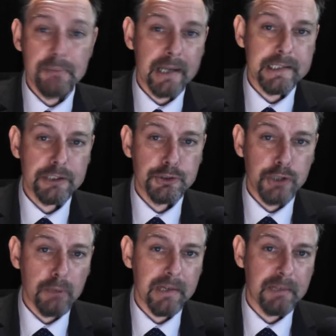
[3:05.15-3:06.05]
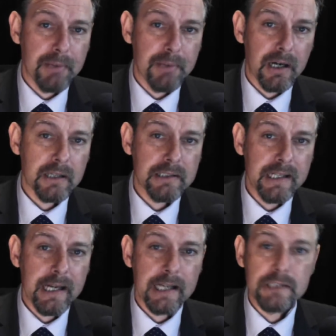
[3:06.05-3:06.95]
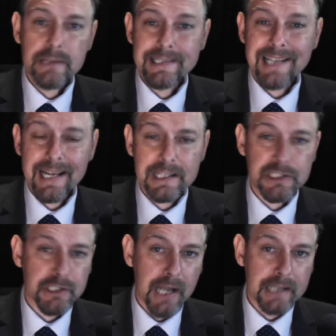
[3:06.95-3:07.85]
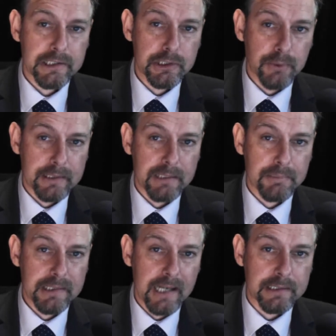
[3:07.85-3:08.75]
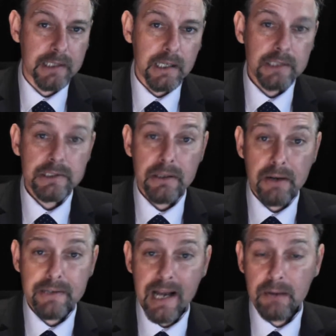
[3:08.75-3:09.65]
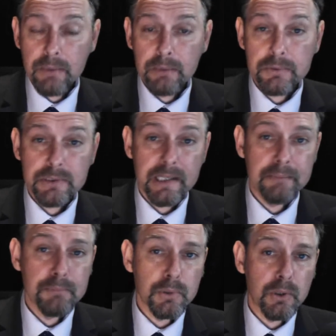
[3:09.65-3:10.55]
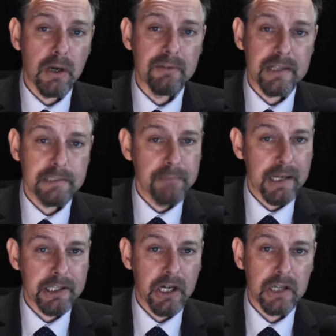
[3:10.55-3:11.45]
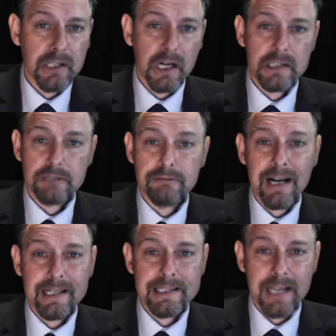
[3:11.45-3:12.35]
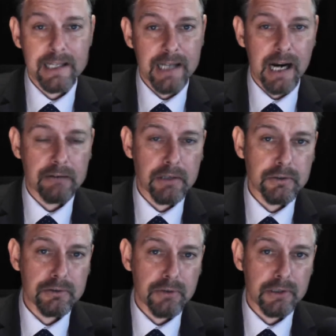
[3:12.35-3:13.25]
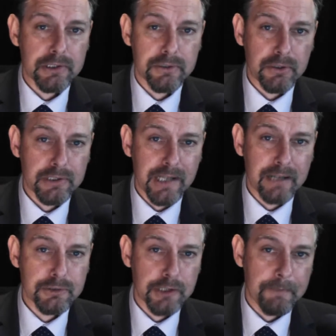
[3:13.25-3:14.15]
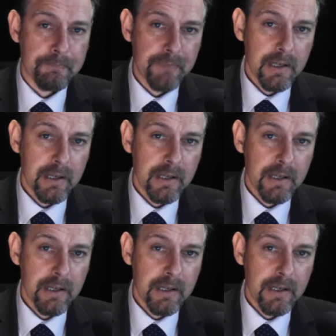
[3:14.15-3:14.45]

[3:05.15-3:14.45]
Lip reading: Jew-baiting Jobbik party increased its share to 20%, so no doubt we will see more of its Magyar Garda rallies and Arrow Cross nostalgia.